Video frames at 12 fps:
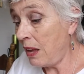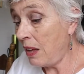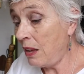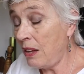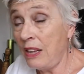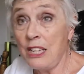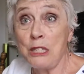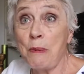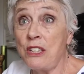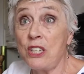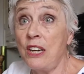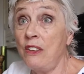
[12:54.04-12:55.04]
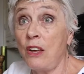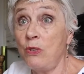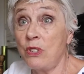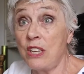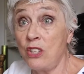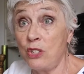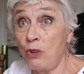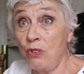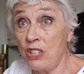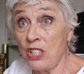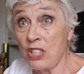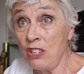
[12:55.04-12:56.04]
especially those kids who are
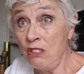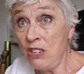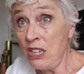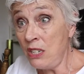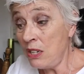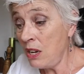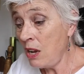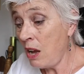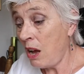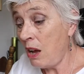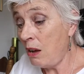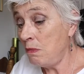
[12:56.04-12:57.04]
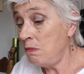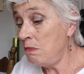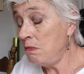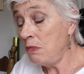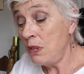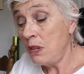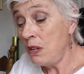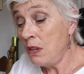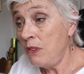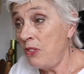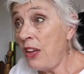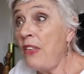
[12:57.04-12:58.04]
excluded,
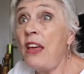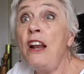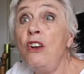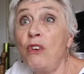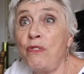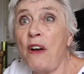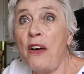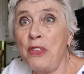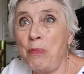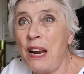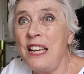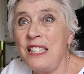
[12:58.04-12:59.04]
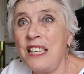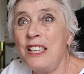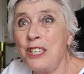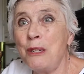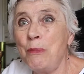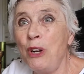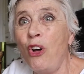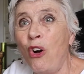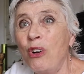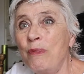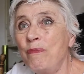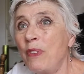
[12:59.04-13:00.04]
they then look for other places to
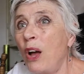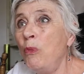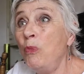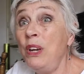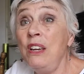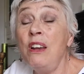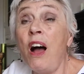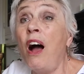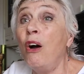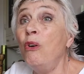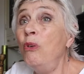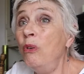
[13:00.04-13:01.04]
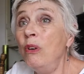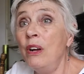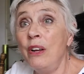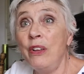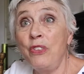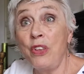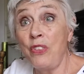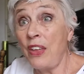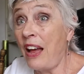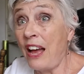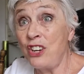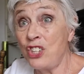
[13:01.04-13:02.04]
belong. And we know that
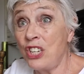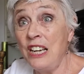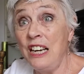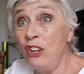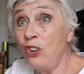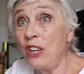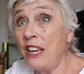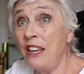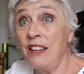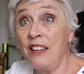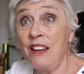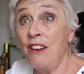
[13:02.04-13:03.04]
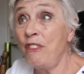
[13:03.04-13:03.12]
they're actually looking